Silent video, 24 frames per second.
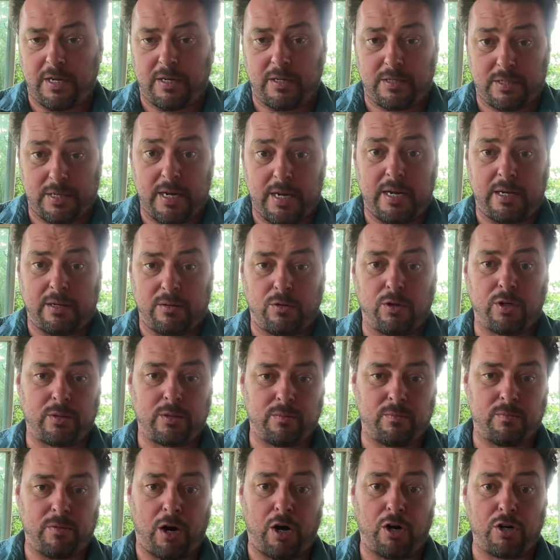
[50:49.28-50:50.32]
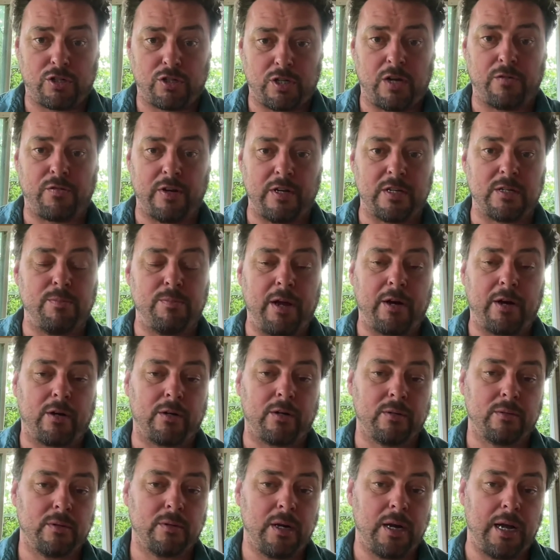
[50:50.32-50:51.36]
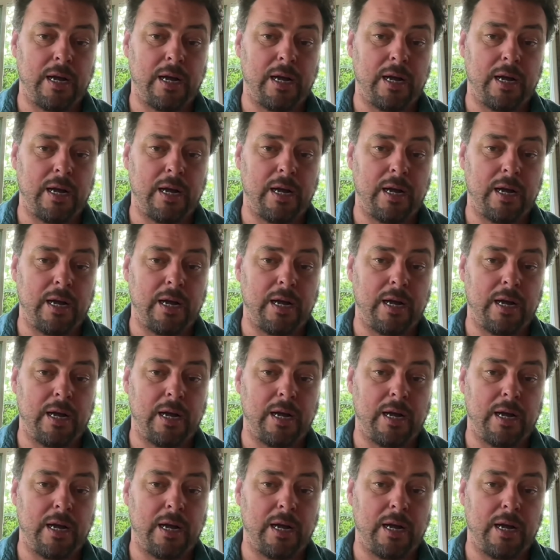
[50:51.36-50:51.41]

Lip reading: say, "Look, our stuff is better."